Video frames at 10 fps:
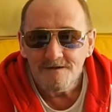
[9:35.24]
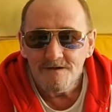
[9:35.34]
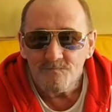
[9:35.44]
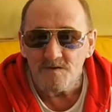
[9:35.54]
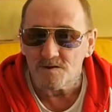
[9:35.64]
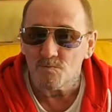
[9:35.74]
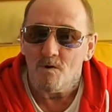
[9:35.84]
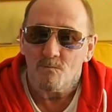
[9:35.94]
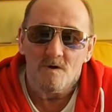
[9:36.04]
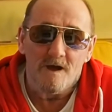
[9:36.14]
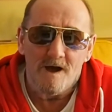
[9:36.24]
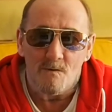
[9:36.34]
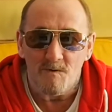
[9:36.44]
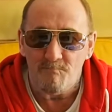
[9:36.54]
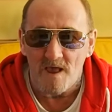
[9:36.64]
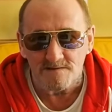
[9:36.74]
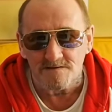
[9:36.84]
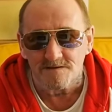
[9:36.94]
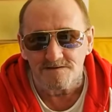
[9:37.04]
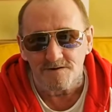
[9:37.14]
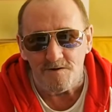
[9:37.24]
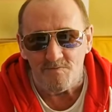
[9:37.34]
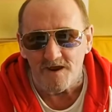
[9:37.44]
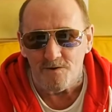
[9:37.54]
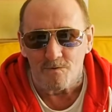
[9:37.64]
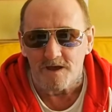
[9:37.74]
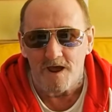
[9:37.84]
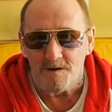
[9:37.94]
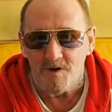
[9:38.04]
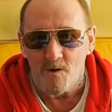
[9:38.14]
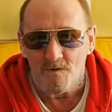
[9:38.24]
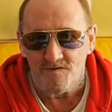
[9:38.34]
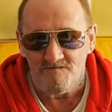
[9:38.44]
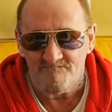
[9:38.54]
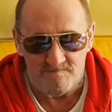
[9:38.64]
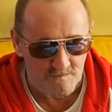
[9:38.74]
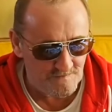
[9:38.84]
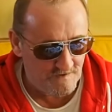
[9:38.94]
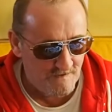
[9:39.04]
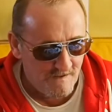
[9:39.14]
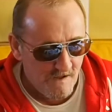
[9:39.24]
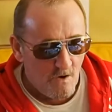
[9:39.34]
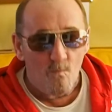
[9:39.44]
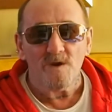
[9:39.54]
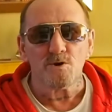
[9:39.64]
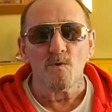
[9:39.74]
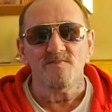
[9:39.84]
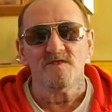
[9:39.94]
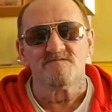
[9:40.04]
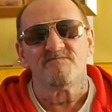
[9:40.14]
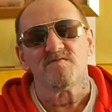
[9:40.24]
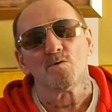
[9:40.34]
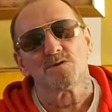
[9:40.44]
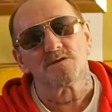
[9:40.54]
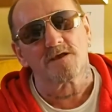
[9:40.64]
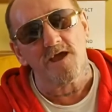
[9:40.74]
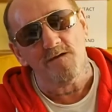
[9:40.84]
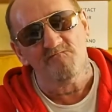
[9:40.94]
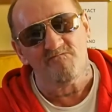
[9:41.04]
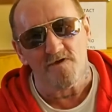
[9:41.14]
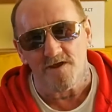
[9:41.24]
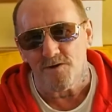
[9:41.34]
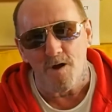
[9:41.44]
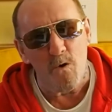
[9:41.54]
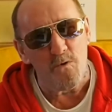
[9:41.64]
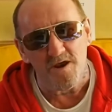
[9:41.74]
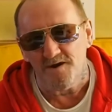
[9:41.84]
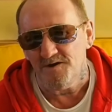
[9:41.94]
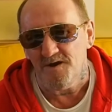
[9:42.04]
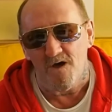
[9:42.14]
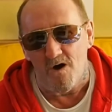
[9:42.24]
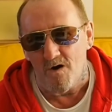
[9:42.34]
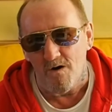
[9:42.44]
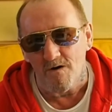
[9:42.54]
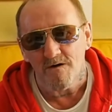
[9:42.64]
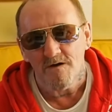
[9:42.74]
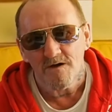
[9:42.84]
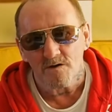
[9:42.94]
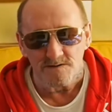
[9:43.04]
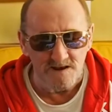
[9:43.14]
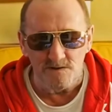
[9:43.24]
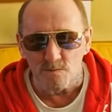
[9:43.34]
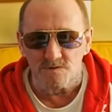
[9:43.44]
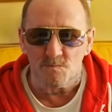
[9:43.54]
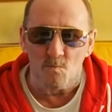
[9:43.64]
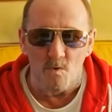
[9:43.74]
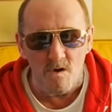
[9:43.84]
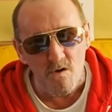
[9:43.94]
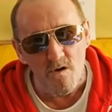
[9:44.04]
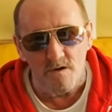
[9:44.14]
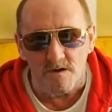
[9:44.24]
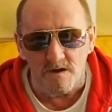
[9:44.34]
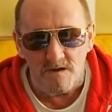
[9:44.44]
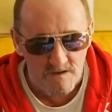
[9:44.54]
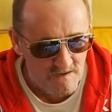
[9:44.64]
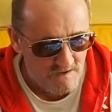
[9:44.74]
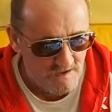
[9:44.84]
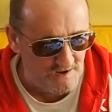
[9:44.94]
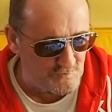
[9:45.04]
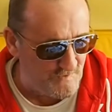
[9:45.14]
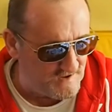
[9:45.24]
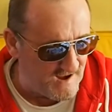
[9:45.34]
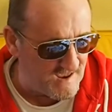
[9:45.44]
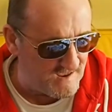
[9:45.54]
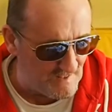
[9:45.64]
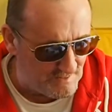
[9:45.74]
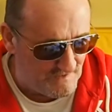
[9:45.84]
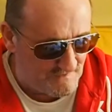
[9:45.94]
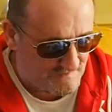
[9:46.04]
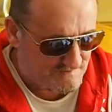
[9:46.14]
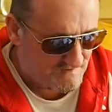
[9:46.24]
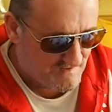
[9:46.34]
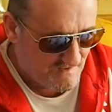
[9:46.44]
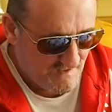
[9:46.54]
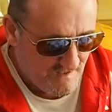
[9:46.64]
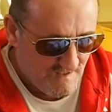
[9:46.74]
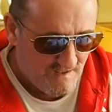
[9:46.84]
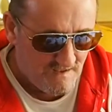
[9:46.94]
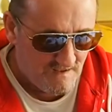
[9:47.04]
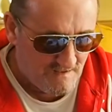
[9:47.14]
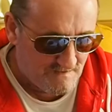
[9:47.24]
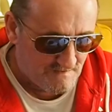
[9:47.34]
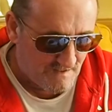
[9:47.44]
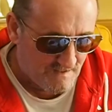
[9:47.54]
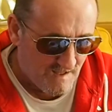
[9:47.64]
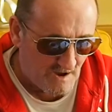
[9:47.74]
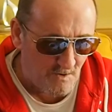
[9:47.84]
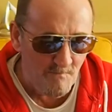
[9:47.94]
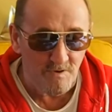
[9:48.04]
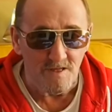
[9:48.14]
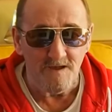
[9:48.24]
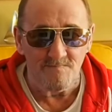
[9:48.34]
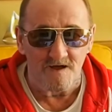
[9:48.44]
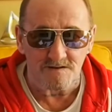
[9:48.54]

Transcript: This is what we are. We're peasants to them. They don't care about whether you flood. We're doing this flood scheme for you. No, you're not. Because it doesn't work. It's ridiculous. I couldn't believe that.